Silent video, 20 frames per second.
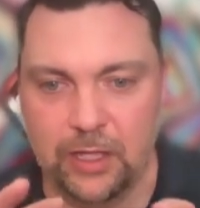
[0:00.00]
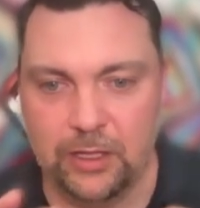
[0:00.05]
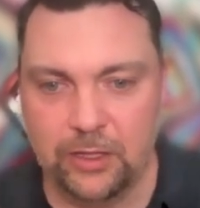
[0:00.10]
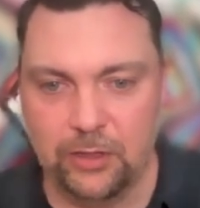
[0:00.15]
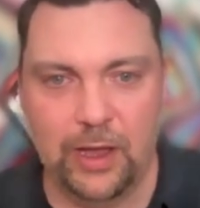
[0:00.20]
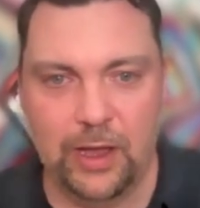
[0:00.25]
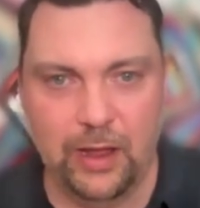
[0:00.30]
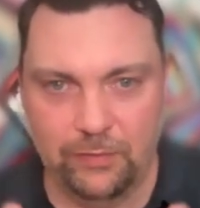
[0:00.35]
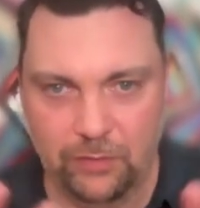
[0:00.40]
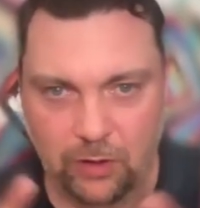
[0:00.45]

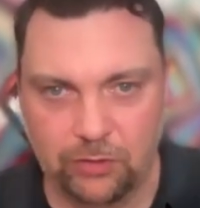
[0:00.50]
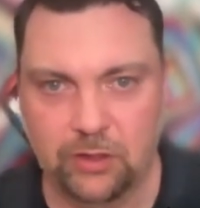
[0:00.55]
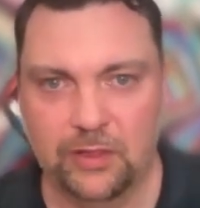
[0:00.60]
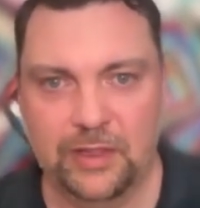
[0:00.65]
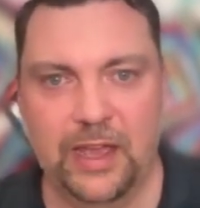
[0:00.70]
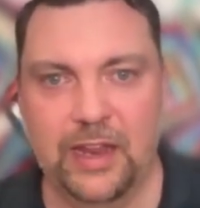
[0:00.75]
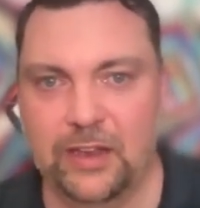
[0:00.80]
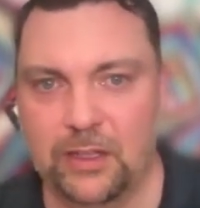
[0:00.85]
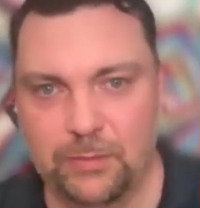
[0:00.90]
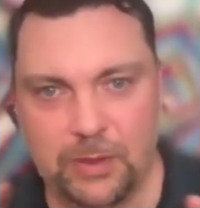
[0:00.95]
You'll have all the
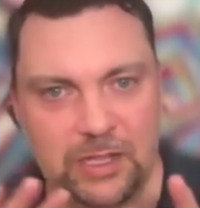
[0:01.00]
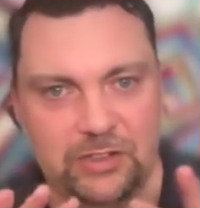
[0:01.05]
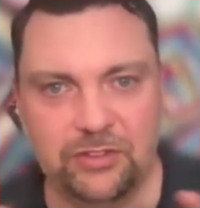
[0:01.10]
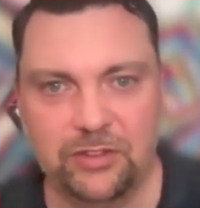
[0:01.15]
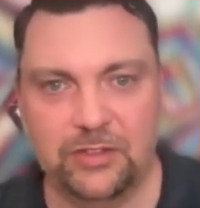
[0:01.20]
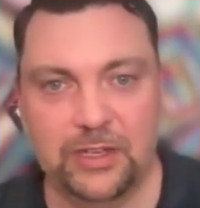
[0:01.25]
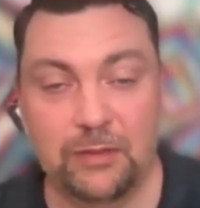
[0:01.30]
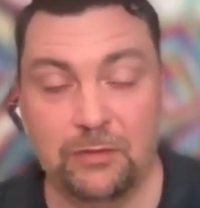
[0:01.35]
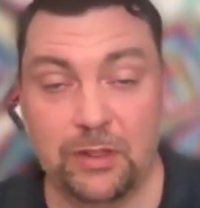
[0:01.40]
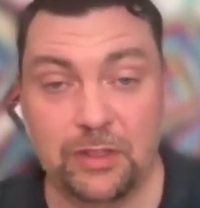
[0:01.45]
landing pages
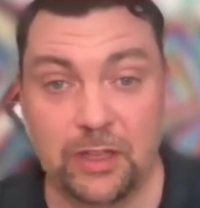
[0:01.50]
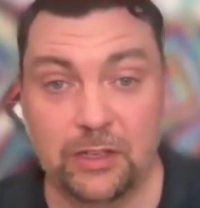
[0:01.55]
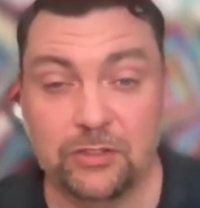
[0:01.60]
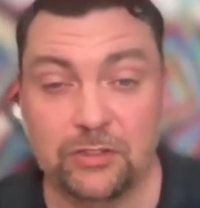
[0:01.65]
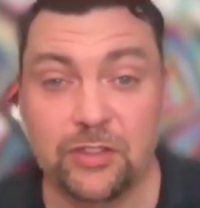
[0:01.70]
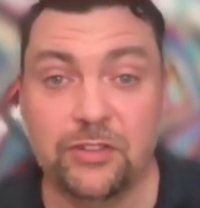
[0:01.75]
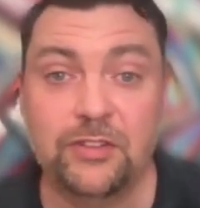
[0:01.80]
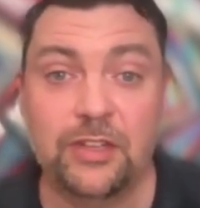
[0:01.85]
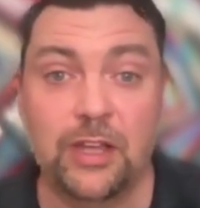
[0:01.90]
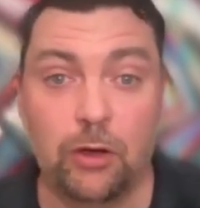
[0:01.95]
and everything
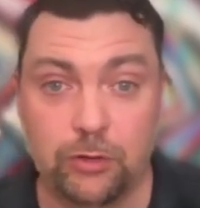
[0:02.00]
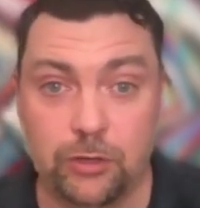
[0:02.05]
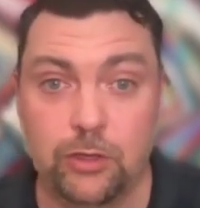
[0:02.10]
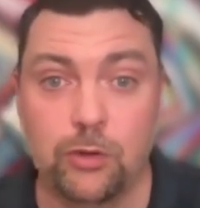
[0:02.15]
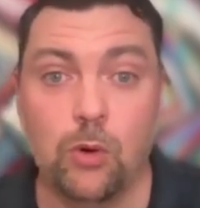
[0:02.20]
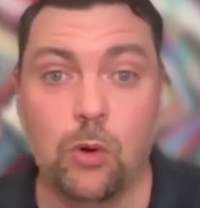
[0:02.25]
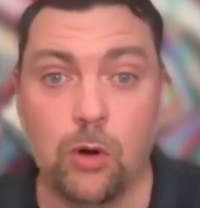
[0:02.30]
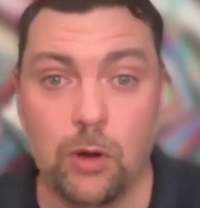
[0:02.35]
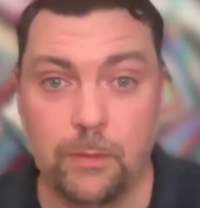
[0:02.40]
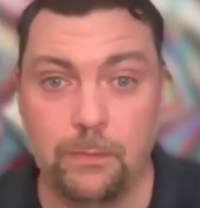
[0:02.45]
to sell
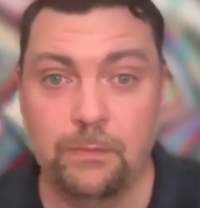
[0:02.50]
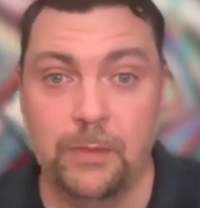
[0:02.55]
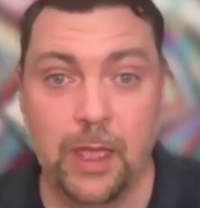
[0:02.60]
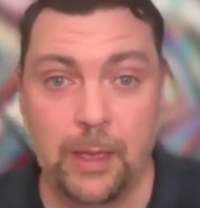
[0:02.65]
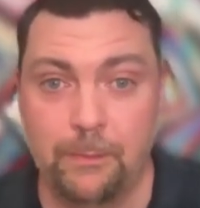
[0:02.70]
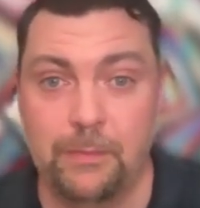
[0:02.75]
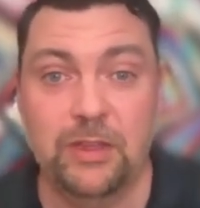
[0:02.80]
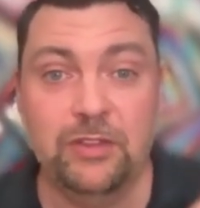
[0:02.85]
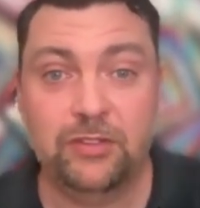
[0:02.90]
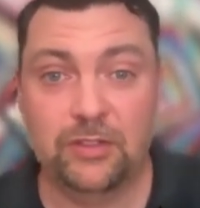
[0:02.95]
your
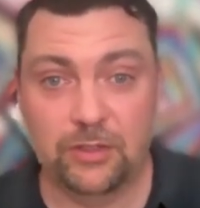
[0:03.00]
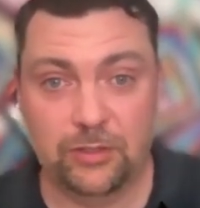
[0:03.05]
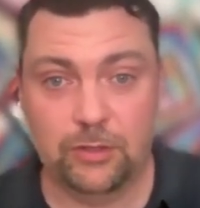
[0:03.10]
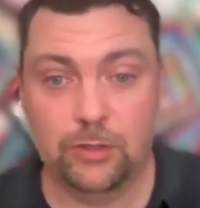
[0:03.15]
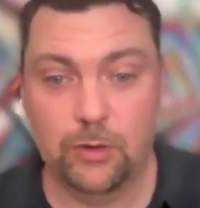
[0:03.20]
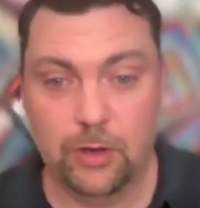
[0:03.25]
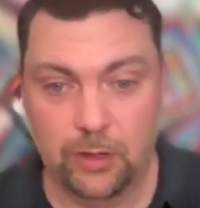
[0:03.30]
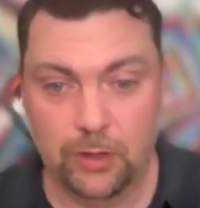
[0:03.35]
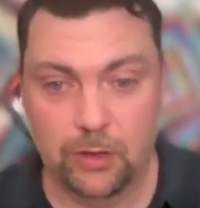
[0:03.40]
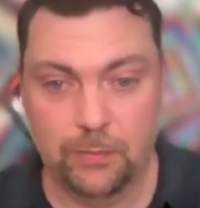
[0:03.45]
business
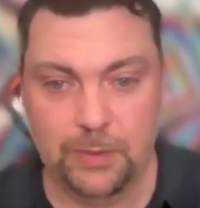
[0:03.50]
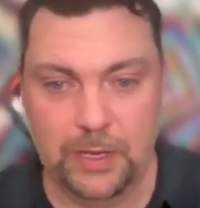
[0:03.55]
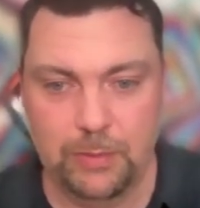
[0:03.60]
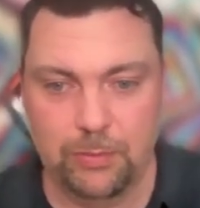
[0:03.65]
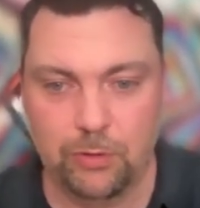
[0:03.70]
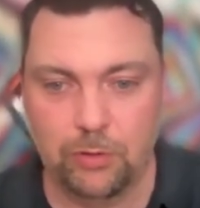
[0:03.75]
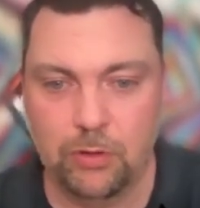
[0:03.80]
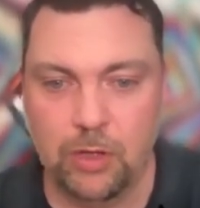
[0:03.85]
to other people.